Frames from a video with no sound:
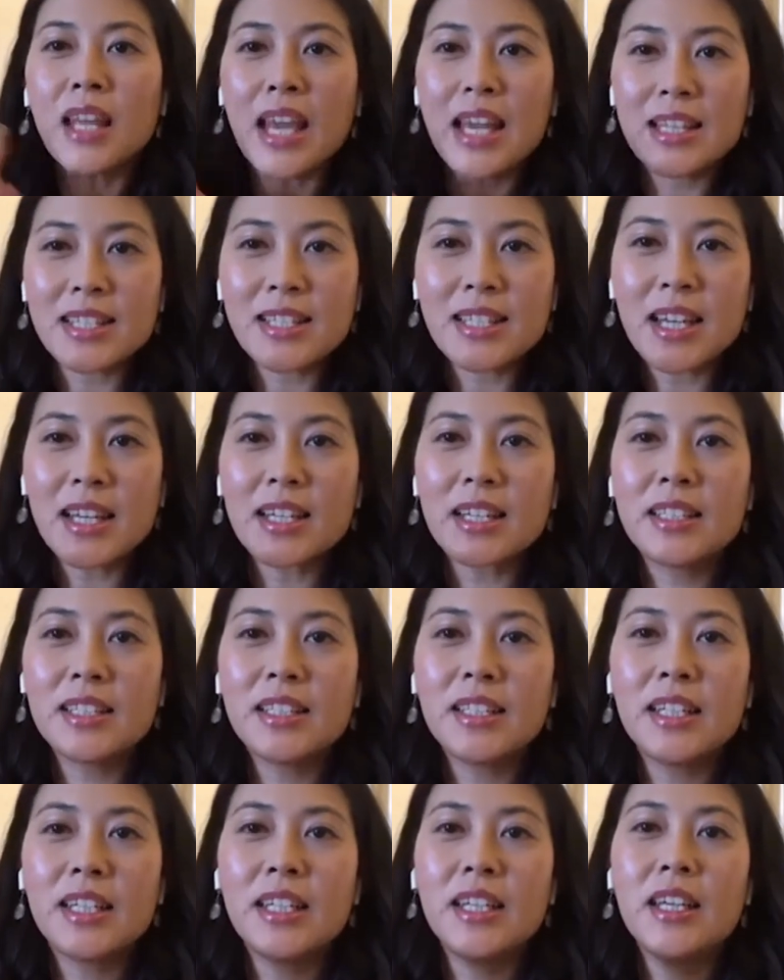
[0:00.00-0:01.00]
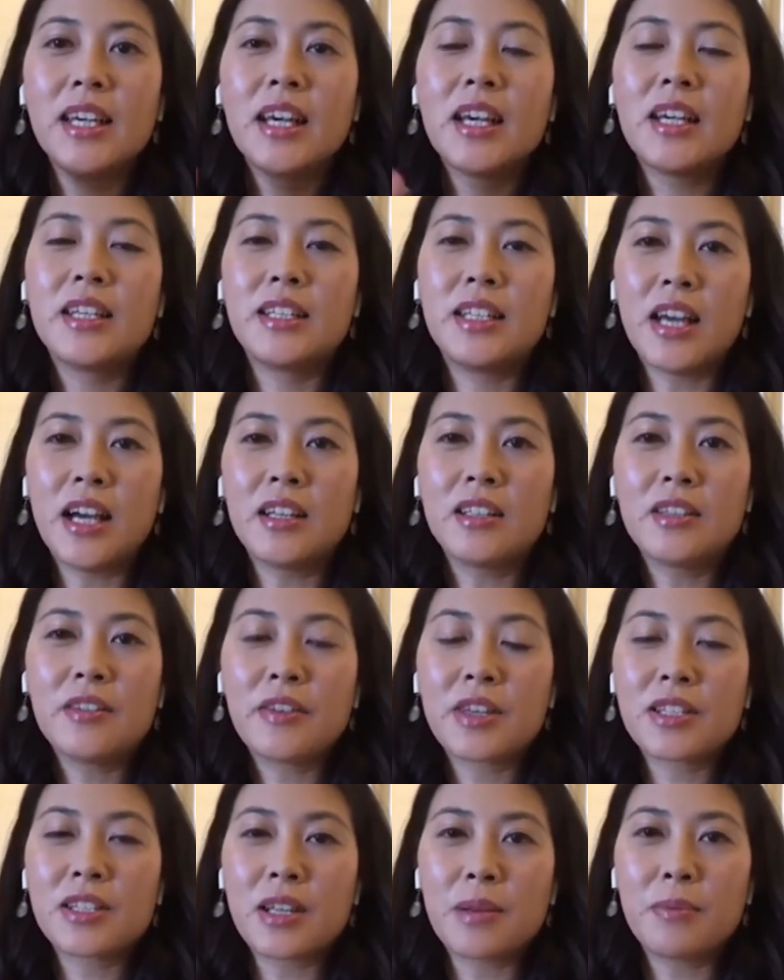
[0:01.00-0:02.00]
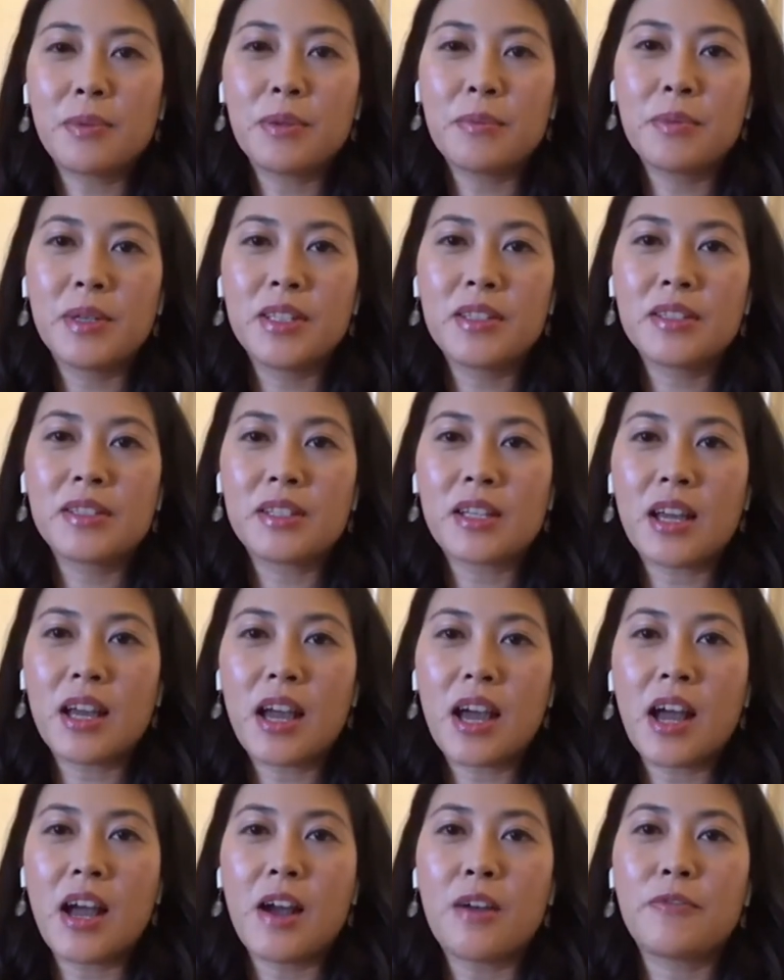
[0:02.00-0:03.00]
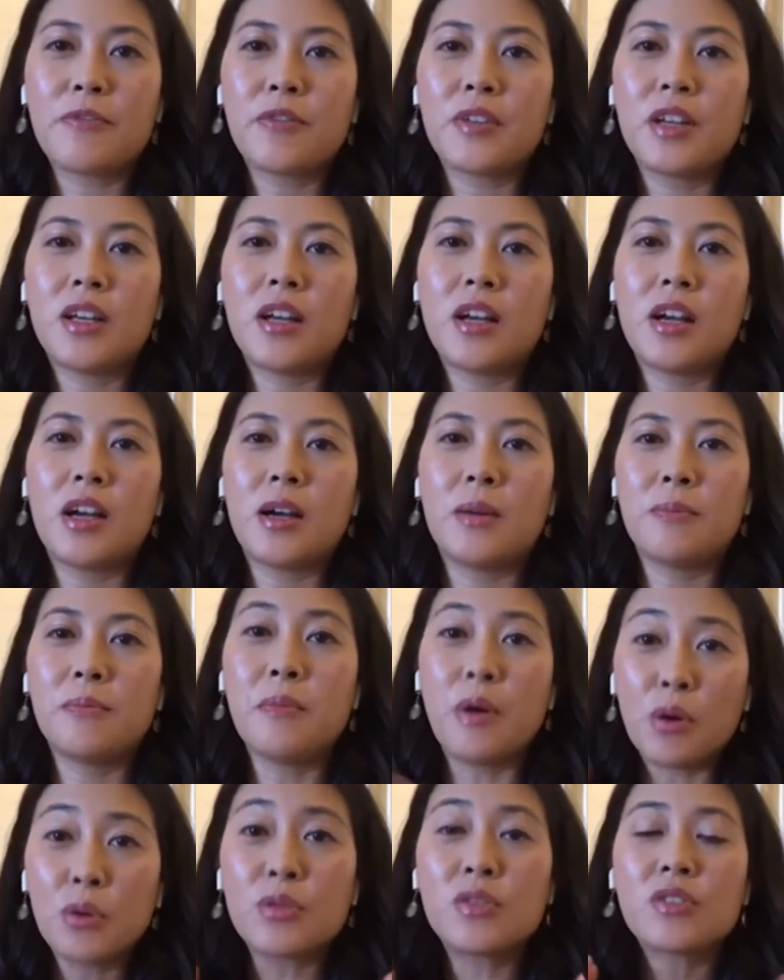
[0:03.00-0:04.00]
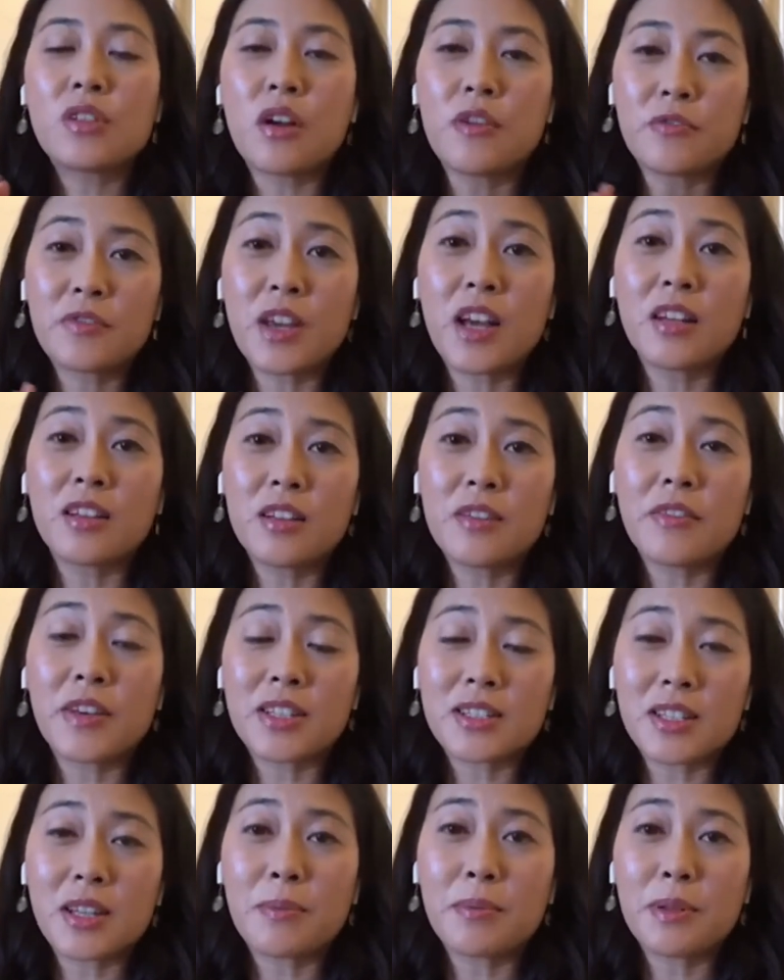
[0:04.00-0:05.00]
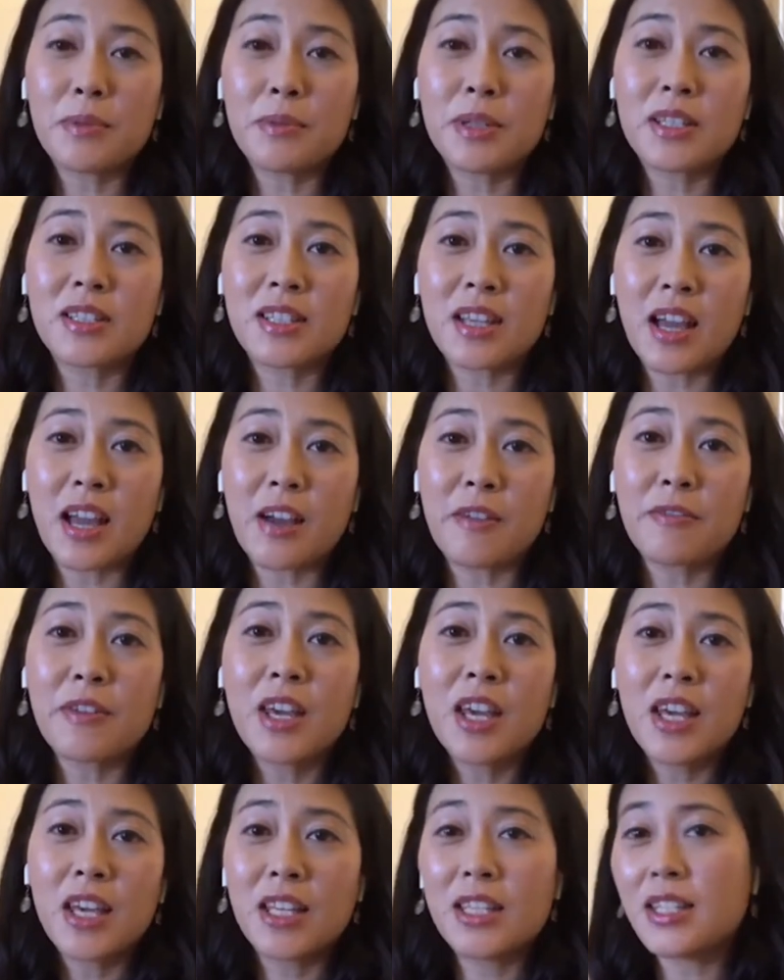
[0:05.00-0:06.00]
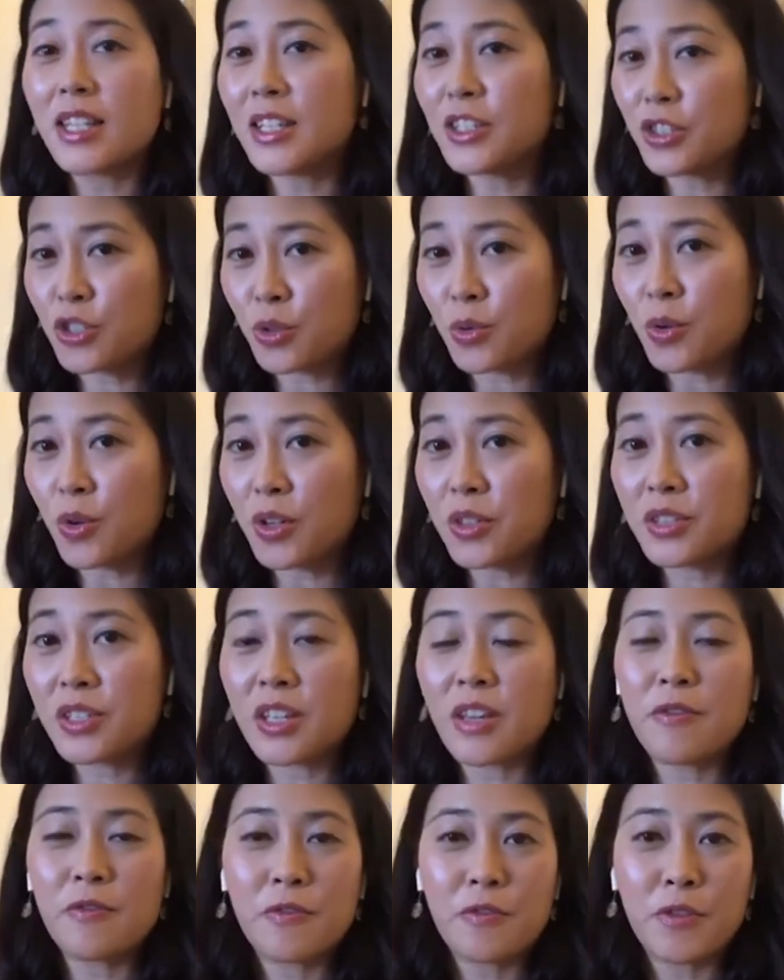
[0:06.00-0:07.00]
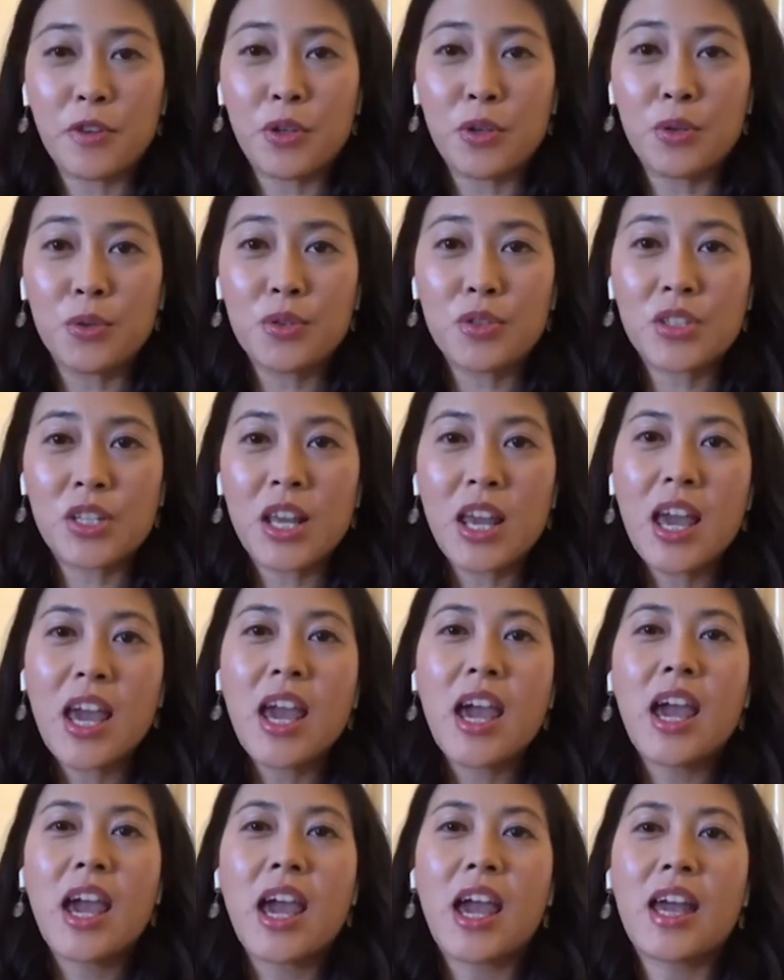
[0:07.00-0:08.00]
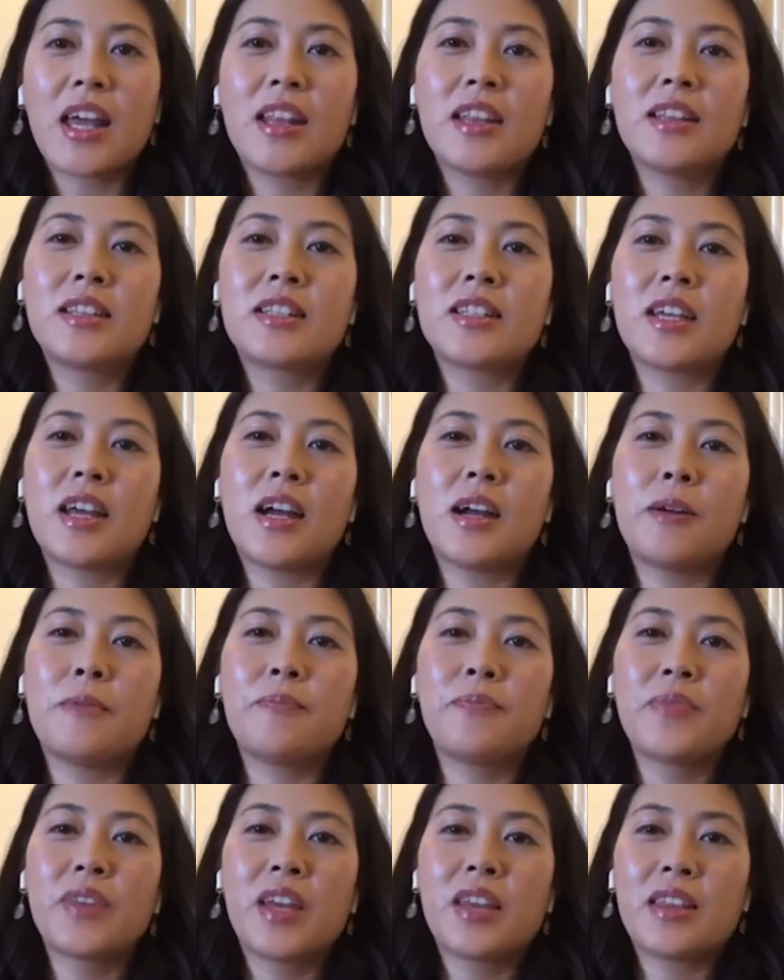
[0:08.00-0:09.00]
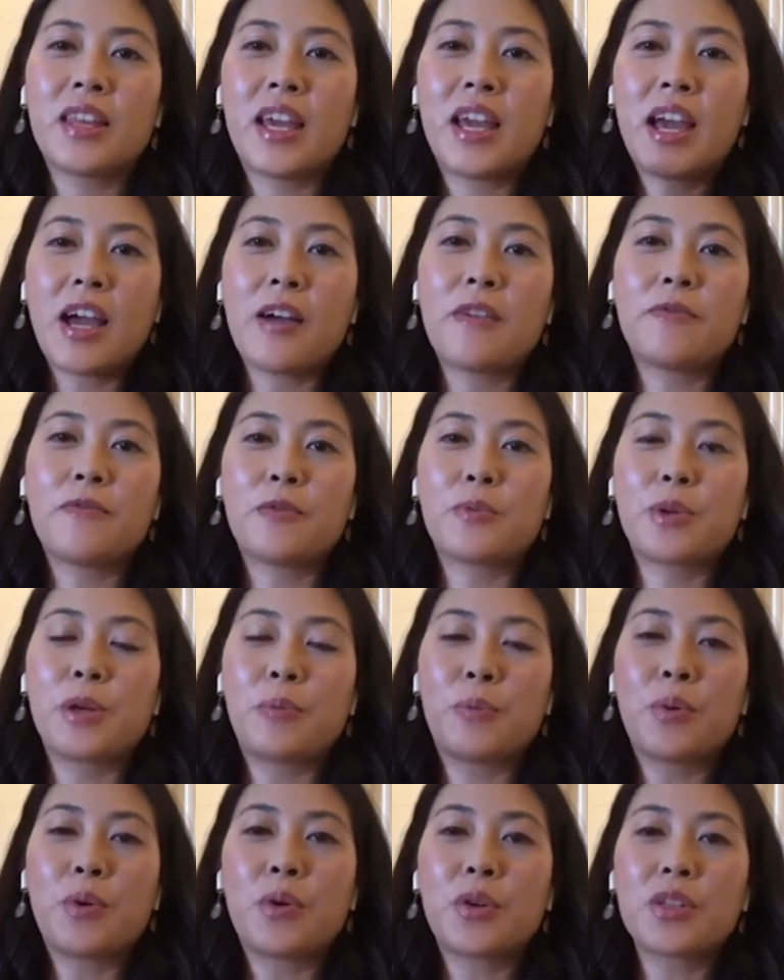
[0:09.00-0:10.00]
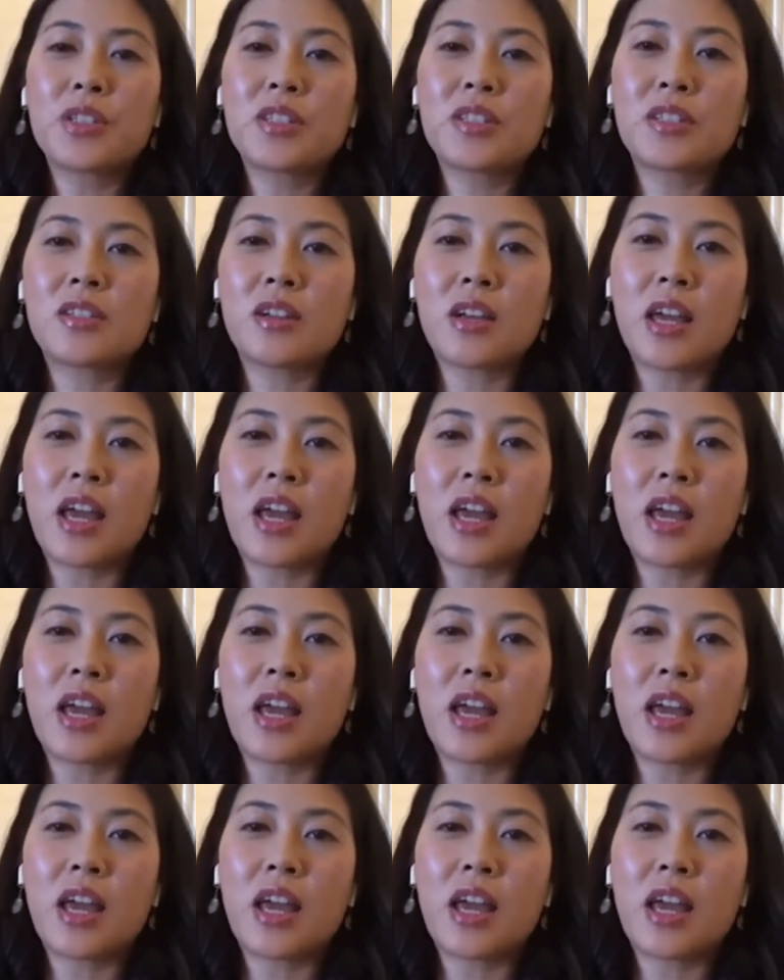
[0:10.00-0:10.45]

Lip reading: And secondly, Young Living supplements have, most of Young Living supplements have essential oils infused, and they have reports